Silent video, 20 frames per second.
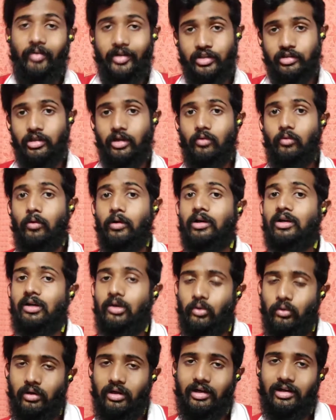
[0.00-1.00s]
which the word
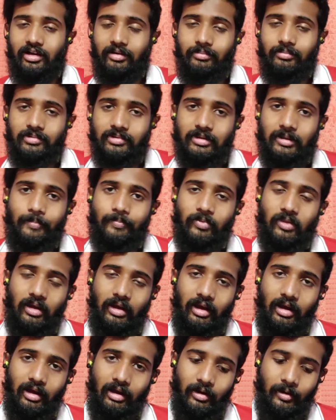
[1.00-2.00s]
corona comes.
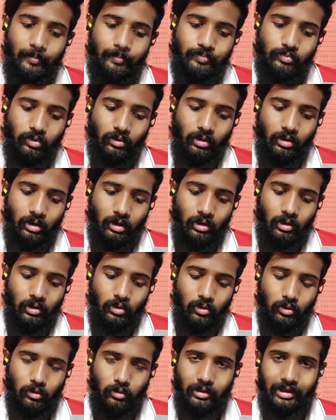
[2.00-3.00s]
And
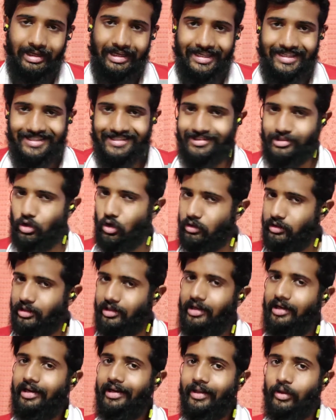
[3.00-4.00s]
corona is not a
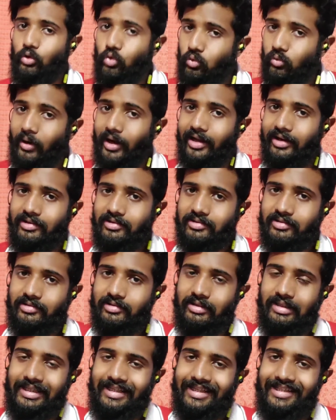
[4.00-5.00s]
new
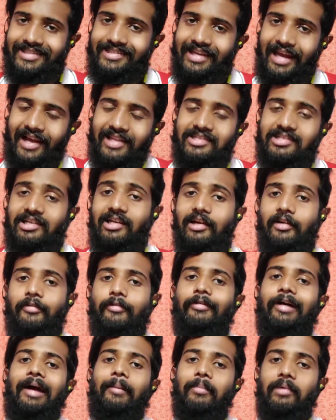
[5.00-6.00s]
virus, it's actually a
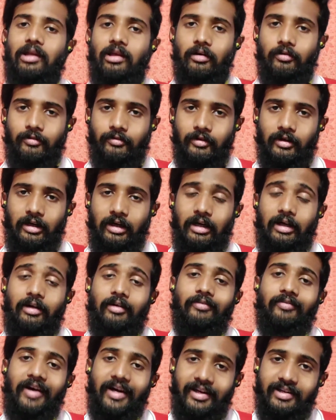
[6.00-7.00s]
family of
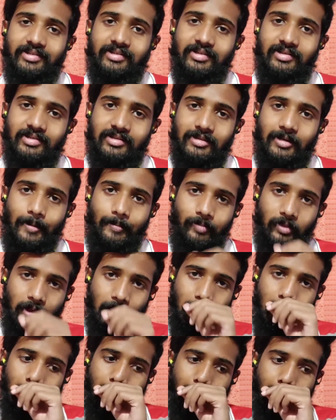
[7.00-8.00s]
viruses.
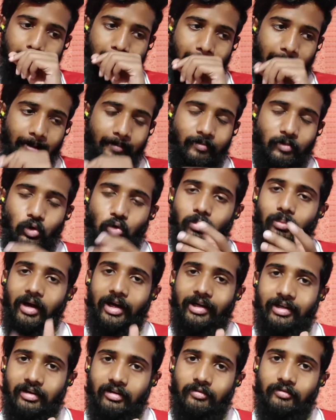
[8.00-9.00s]
And you
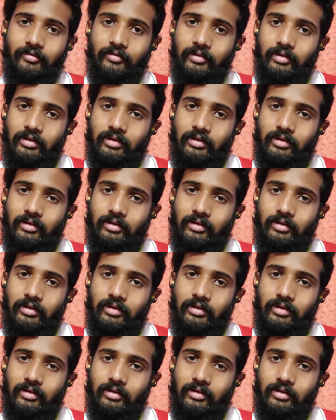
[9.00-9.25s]
might have